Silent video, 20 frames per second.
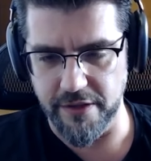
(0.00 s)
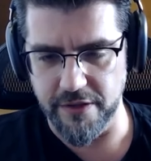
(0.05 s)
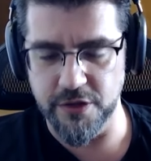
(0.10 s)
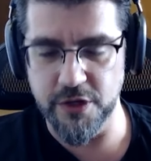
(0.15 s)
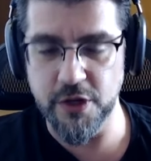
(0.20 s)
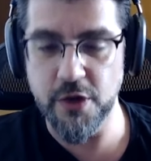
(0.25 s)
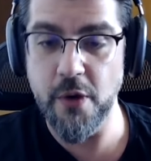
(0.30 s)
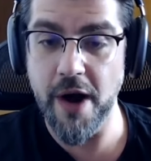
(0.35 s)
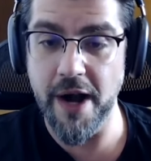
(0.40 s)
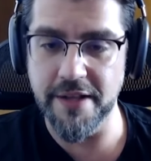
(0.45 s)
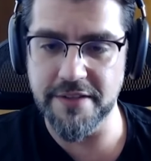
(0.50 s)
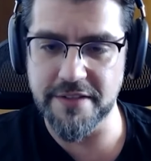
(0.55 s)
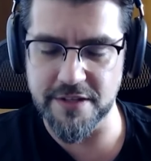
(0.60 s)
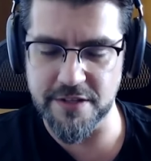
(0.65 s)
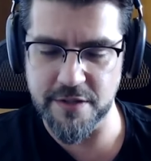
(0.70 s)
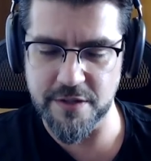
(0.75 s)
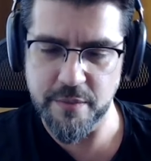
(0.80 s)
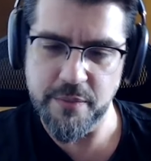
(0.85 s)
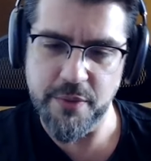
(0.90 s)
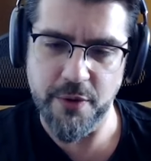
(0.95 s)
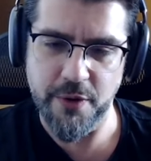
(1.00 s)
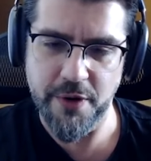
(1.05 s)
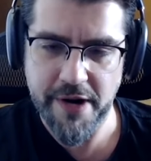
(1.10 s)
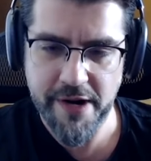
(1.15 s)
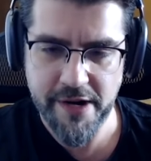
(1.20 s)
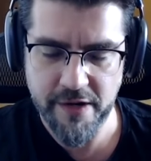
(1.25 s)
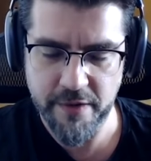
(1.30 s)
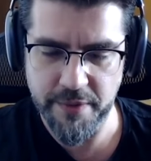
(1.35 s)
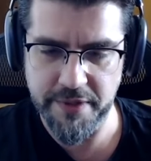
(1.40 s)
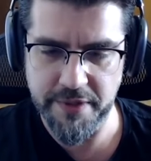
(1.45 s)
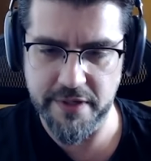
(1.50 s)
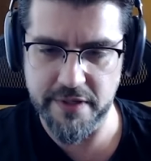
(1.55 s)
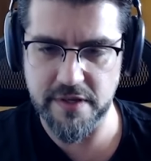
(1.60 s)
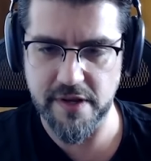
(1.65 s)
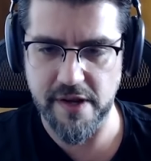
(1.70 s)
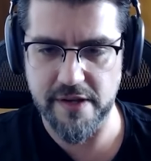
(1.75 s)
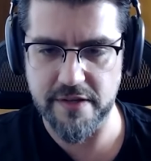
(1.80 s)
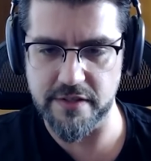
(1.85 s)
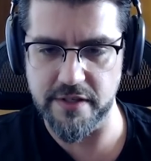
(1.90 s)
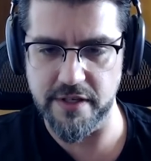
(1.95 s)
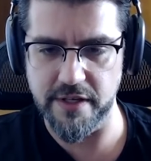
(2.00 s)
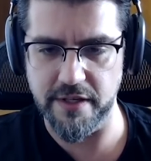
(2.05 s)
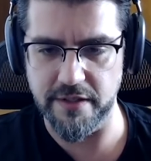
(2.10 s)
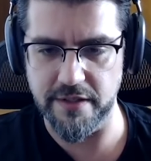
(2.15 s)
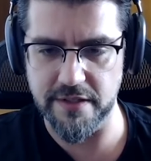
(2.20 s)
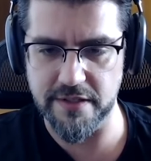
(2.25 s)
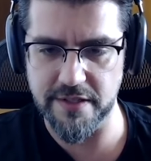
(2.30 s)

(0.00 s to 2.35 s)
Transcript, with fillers: nuance is important when discussing